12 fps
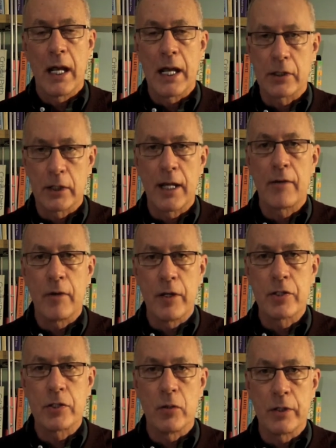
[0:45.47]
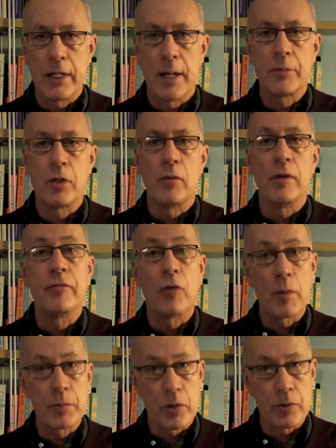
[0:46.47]
as leverage to attempt to
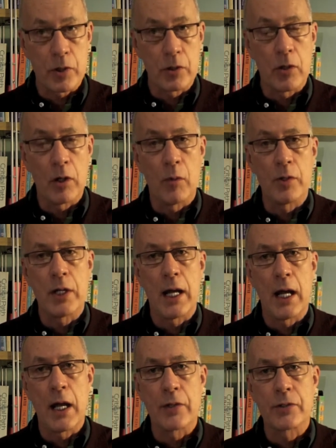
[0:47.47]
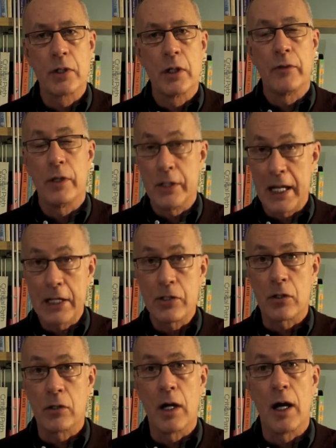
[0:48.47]
reform Social Security, which has the
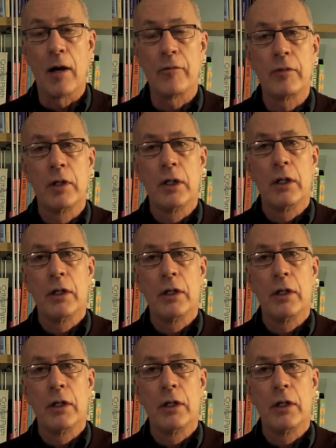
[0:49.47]
danger of